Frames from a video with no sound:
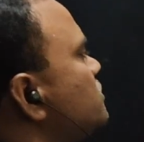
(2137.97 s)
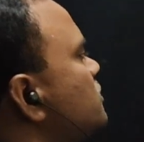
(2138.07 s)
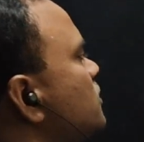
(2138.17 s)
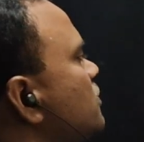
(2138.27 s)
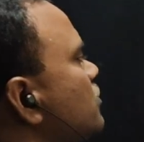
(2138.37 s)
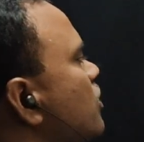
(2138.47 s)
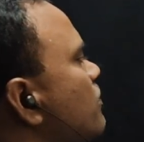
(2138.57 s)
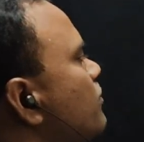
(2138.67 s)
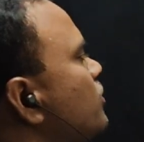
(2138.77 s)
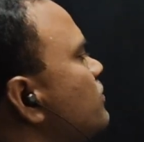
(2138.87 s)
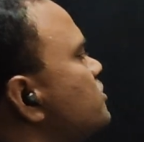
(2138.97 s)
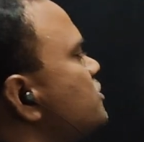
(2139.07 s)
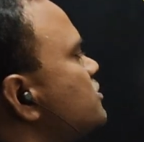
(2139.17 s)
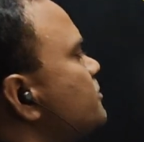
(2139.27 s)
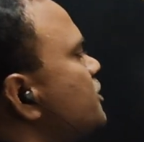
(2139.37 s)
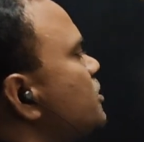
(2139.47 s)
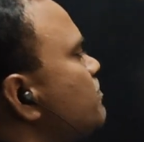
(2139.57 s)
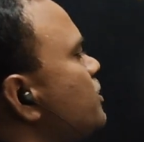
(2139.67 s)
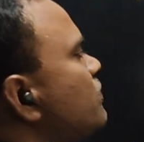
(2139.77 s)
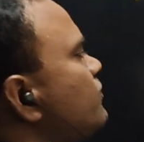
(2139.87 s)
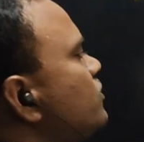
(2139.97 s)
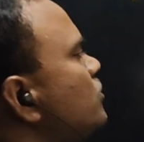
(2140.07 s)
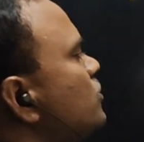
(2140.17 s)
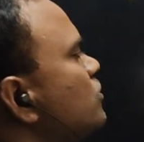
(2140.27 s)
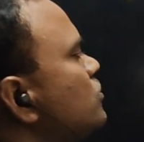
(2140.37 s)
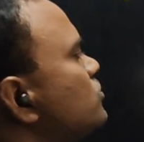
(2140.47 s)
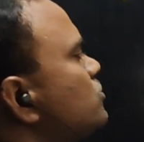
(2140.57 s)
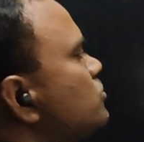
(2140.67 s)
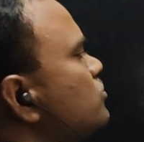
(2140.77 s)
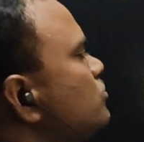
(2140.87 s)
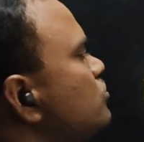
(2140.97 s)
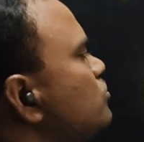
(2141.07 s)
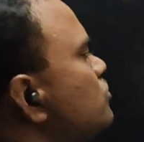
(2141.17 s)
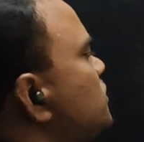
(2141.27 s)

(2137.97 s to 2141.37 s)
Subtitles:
means compound which is made up of 2